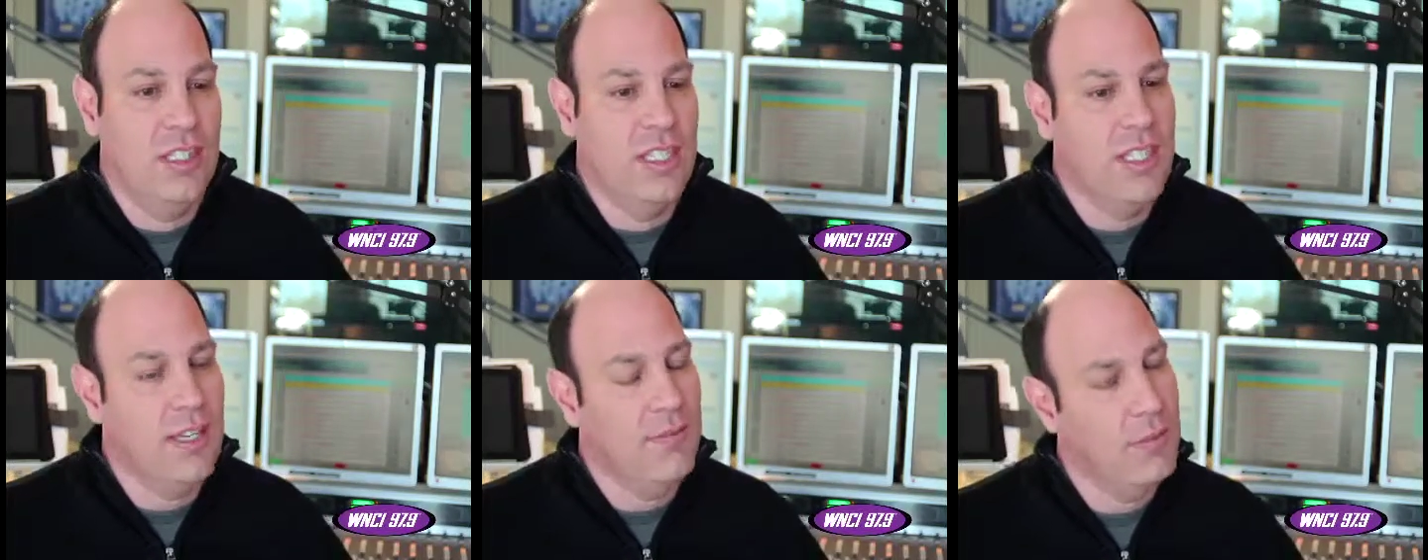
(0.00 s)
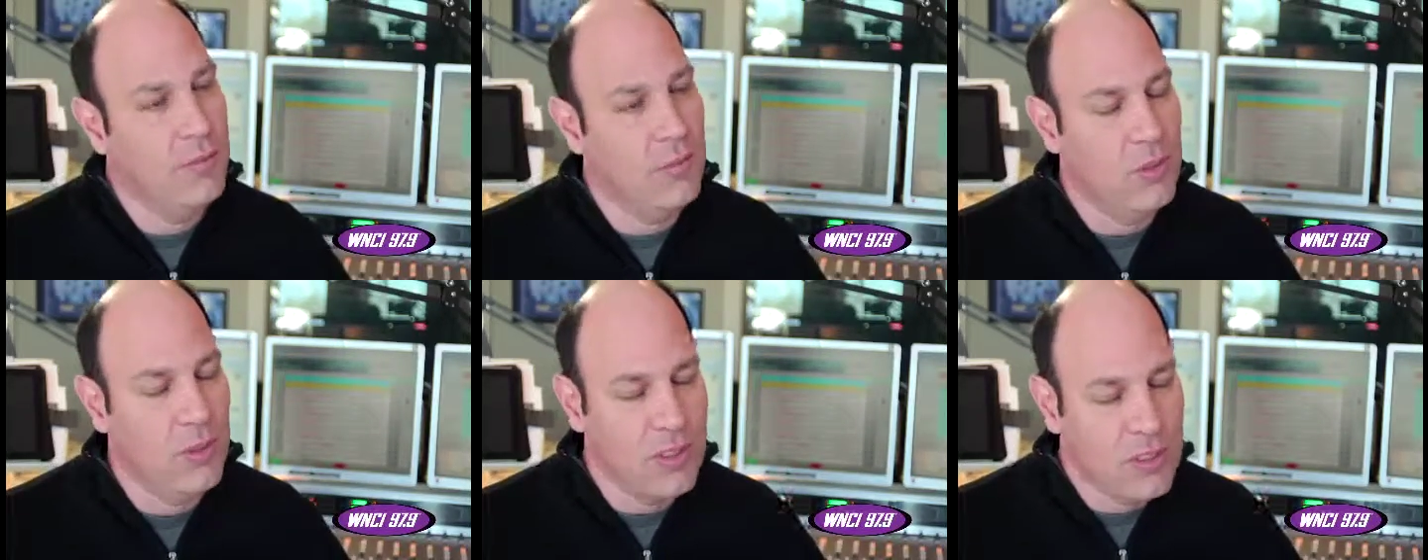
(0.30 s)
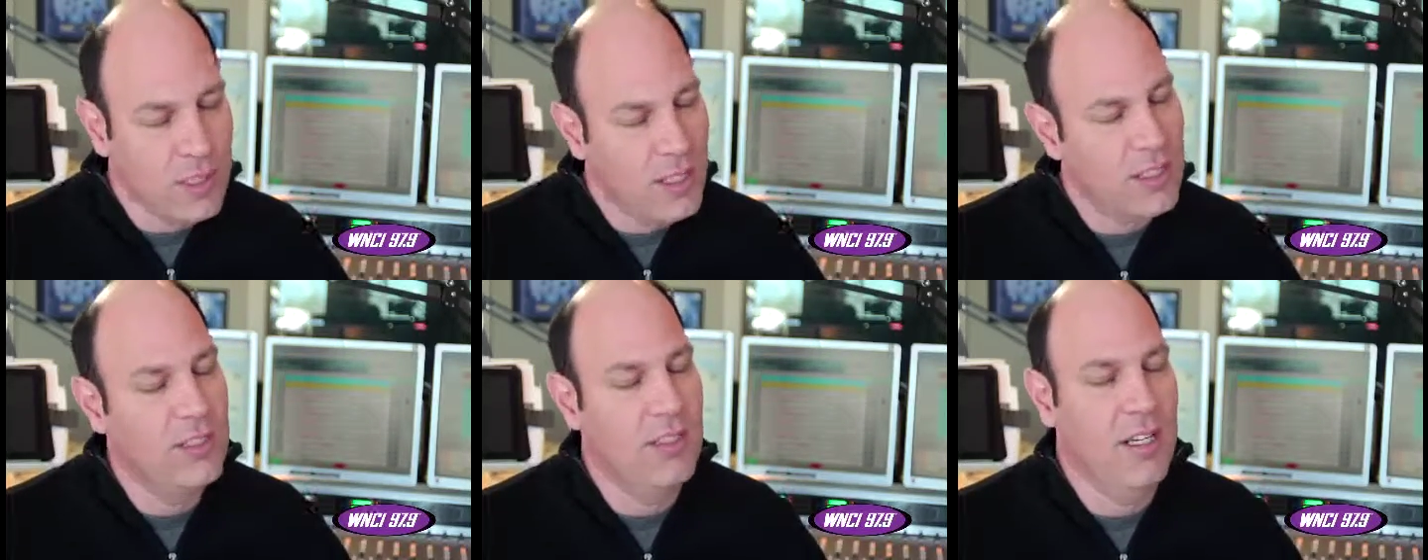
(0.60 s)
give it more
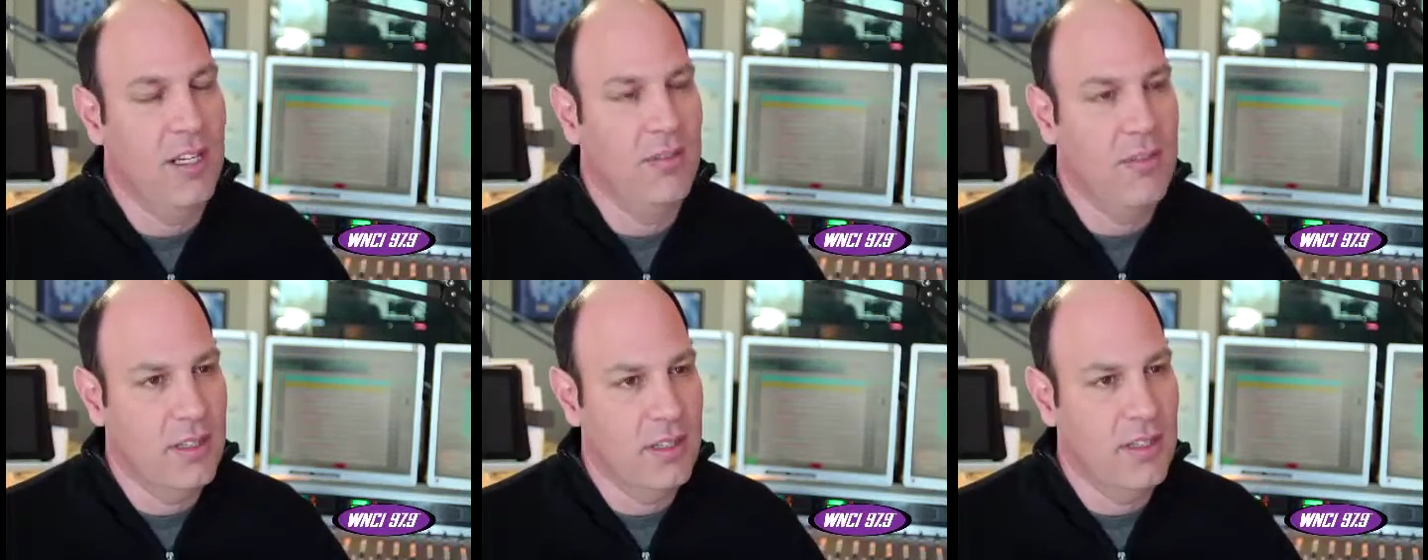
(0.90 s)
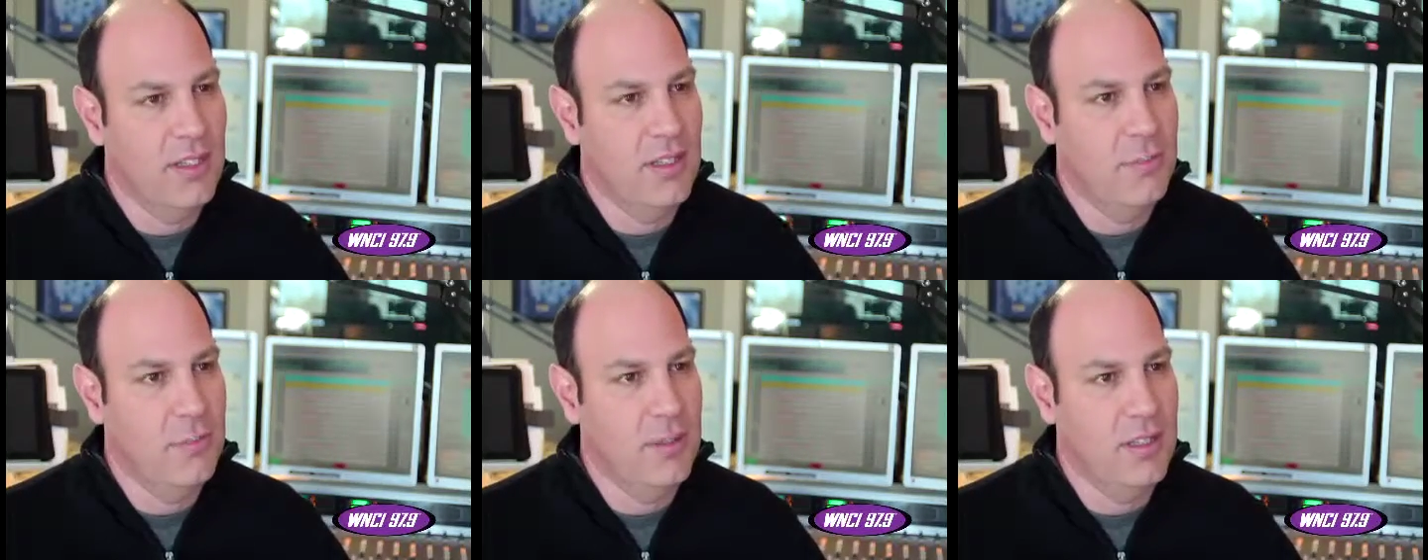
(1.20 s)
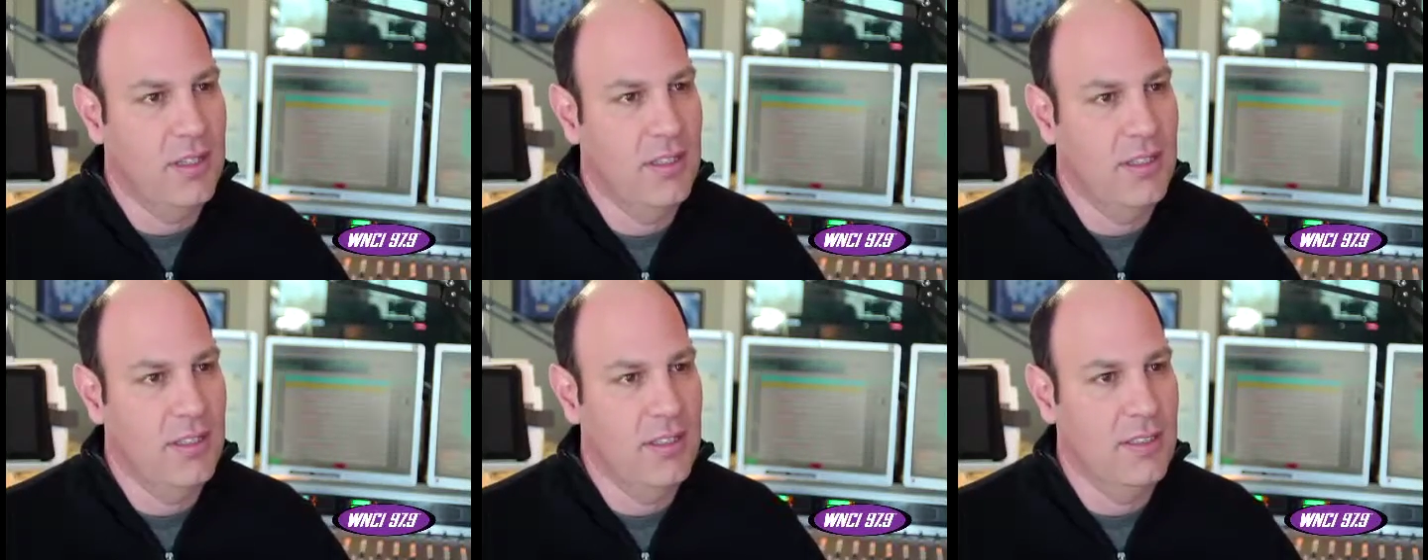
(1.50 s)
attention, I would think,
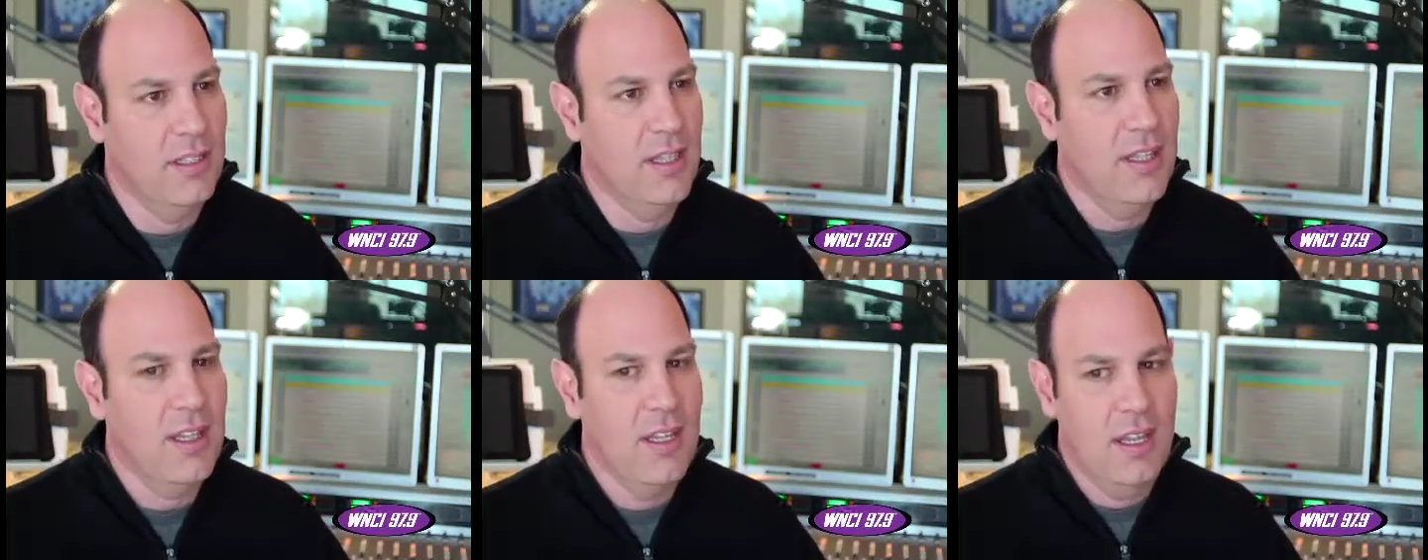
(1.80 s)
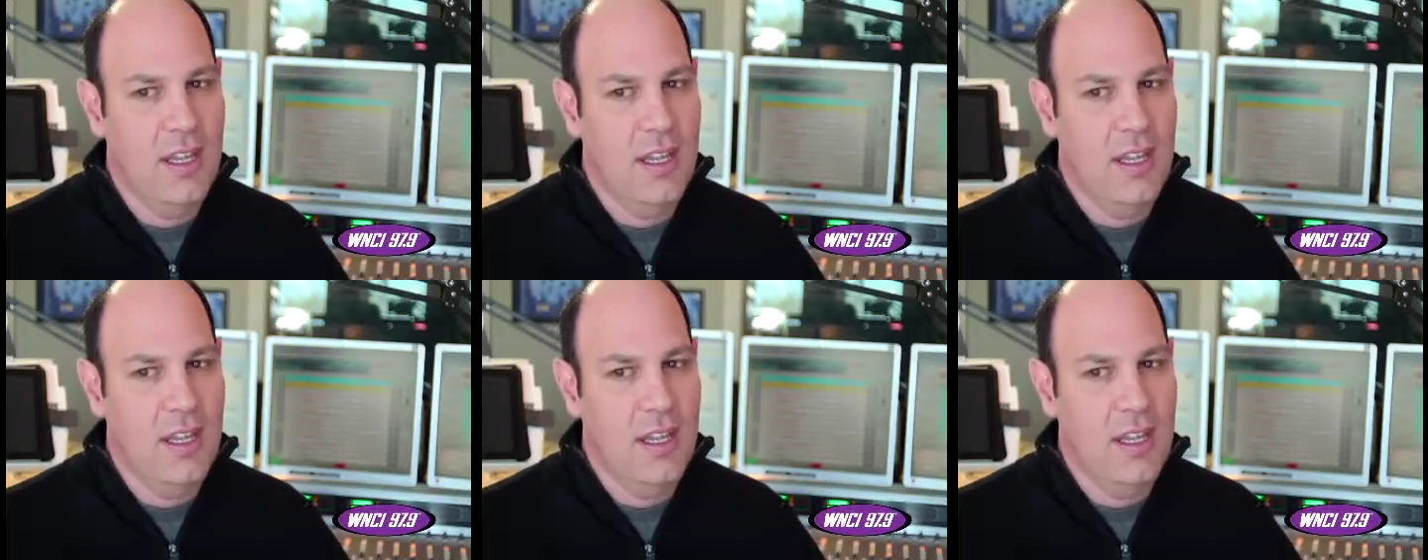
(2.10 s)
because